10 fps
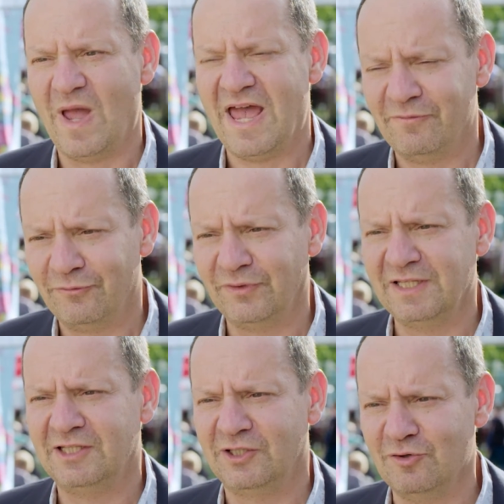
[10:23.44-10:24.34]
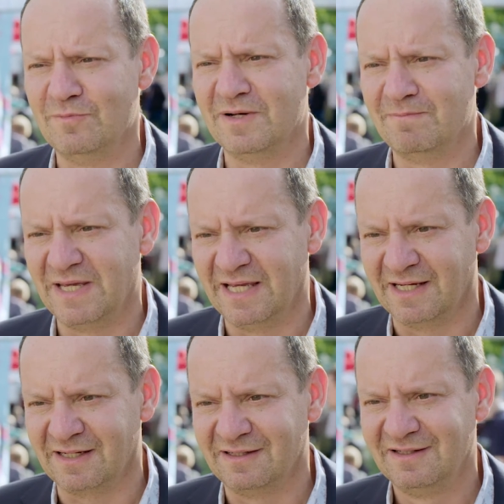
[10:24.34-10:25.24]
every human
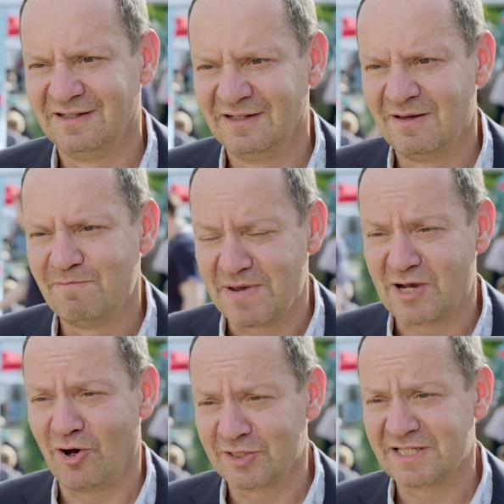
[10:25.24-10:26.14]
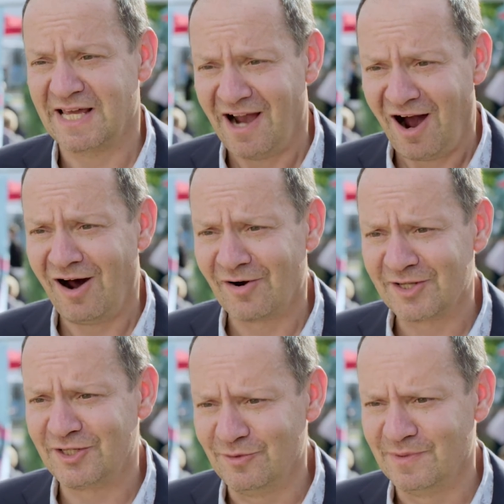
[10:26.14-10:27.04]
being, because they are a
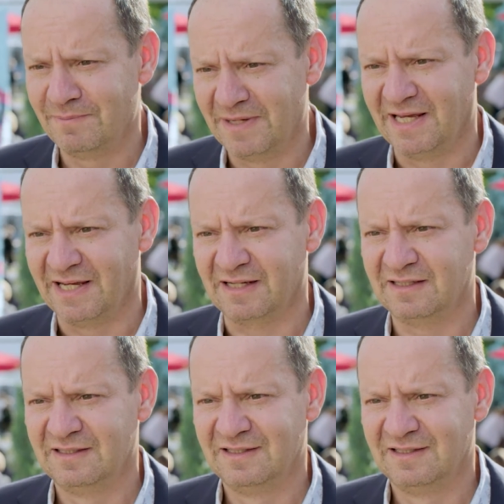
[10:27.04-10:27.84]
human being,